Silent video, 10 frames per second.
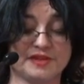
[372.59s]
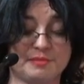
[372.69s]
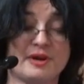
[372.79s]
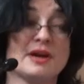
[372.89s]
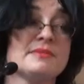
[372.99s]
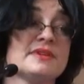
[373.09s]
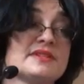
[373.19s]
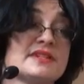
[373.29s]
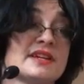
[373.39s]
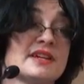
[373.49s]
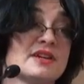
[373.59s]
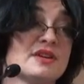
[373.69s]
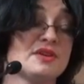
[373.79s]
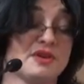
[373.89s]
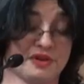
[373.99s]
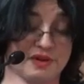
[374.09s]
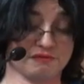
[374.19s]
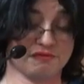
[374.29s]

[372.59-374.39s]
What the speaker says: the Prime Minister got it